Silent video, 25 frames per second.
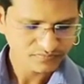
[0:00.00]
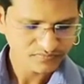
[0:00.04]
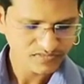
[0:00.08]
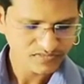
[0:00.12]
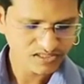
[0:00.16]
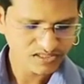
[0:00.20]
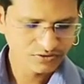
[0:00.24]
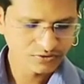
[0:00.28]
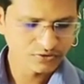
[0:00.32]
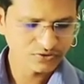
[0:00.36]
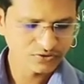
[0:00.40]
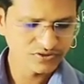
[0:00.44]

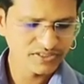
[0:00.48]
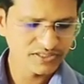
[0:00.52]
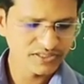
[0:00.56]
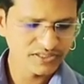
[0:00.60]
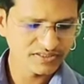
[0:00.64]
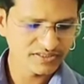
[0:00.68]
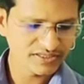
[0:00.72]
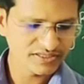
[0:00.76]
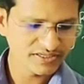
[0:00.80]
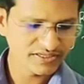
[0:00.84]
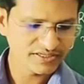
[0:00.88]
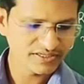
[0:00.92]

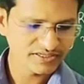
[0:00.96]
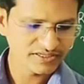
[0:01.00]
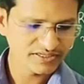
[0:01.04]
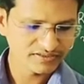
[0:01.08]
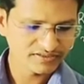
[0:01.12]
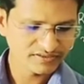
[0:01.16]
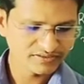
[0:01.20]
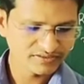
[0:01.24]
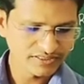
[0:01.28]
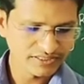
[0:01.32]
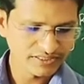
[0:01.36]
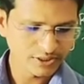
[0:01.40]
using
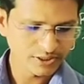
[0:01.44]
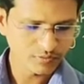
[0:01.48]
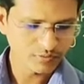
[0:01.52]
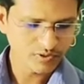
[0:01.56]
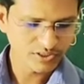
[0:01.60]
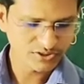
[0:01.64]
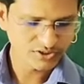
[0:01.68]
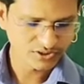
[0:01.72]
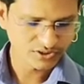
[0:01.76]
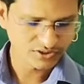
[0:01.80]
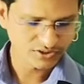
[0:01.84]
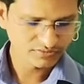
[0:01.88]
the
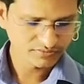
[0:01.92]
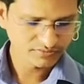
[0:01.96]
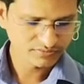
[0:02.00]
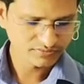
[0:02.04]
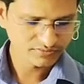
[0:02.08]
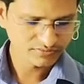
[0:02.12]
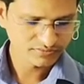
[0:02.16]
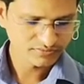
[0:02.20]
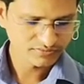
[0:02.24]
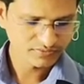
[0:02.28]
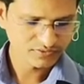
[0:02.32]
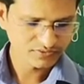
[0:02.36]
equation
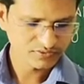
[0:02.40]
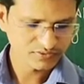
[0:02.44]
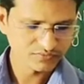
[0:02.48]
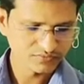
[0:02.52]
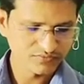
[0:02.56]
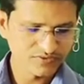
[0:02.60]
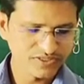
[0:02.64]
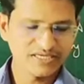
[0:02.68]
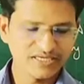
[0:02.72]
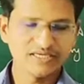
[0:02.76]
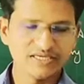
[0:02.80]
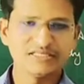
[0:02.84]

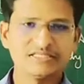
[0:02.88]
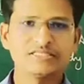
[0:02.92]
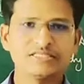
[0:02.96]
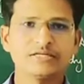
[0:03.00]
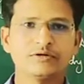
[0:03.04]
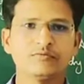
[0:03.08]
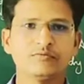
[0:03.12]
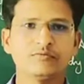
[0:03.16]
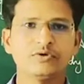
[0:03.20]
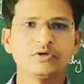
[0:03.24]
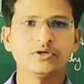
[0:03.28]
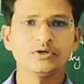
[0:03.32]
v is
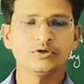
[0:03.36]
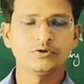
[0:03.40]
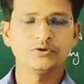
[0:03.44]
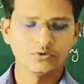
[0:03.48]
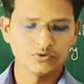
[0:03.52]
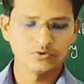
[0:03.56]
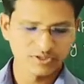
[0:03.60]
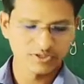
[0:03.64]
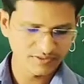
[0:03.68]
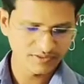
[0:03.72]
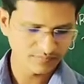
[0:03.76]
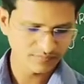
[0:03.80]
equal to
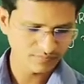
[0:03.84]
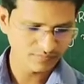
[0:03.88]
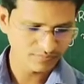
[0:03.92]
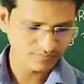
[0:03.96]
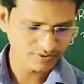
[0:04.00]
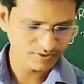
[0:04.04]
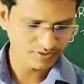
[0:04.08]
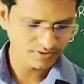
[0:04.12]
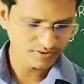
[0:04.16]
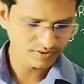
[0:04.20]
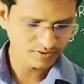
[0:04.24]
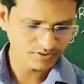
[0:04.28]

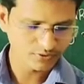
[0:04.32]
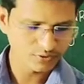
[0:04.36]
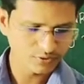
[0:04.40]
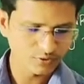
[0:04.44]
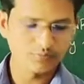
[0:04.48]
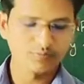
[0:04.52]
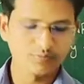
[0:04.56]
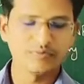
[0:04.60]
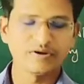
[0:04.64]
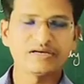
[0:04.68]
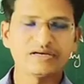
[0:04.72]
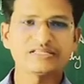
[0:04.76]

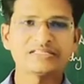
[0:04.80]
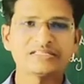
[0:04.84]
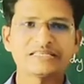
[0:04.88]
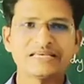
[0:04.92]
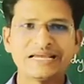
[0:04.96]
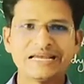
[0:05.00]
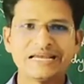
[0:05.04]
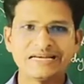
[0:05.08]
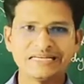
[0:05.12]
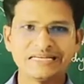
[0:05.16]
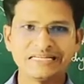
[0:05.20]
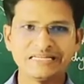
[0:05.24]
u plus
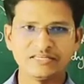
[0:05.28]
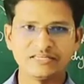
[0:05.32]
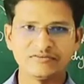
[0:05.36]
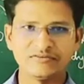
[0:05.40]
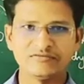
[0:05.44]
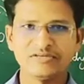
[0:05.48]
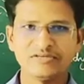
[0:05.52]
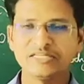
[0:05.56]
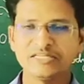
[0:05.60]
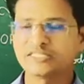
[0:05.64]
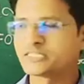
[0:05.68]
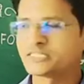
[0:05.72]
80.
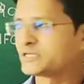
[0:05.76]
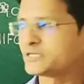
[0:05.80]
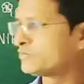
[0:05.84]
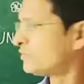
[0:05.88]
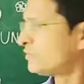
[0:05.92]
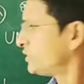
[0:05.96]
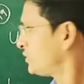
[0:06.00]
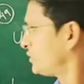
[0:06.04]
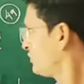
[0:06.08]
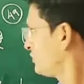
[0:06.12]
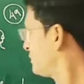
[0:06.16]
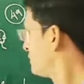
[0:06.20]
V is equal to